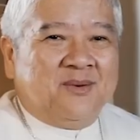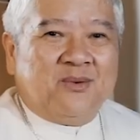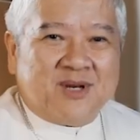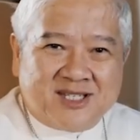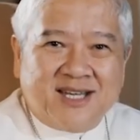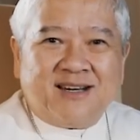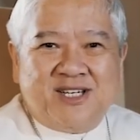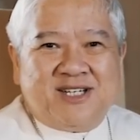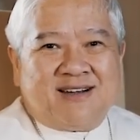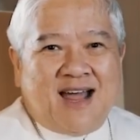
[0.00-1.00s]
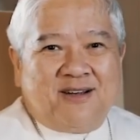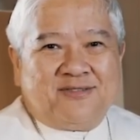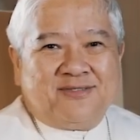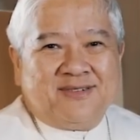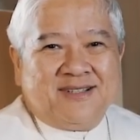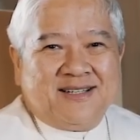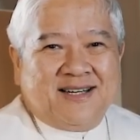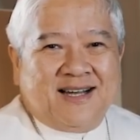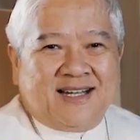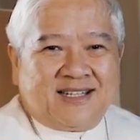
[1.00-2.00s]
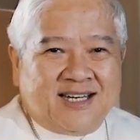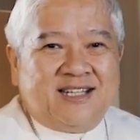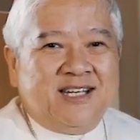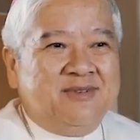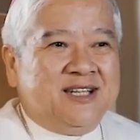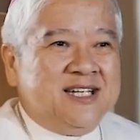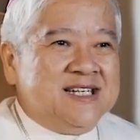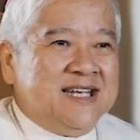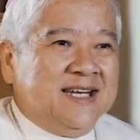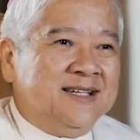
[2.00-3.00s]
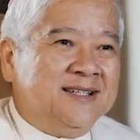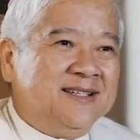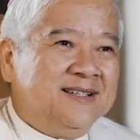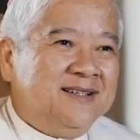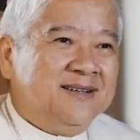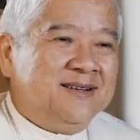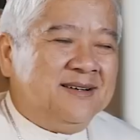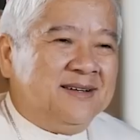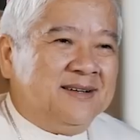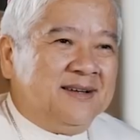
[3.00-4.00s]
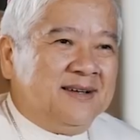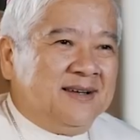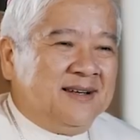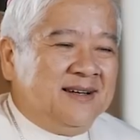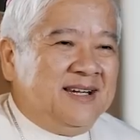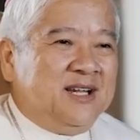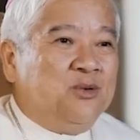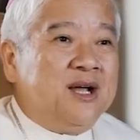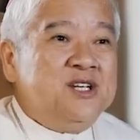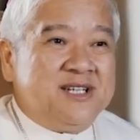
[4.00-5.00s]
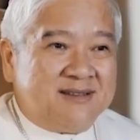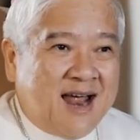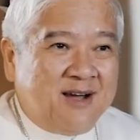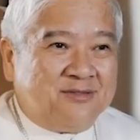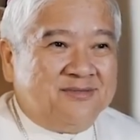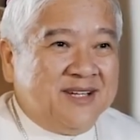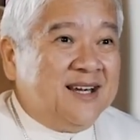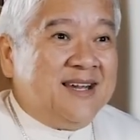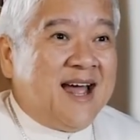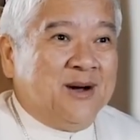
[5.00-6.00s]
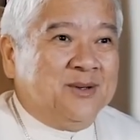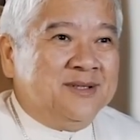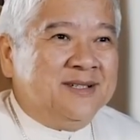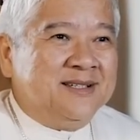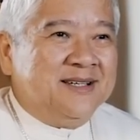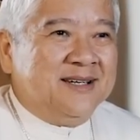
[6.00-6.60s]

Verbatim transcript: Was there a giraffe at the nativity scene? Did one giraffe kneel down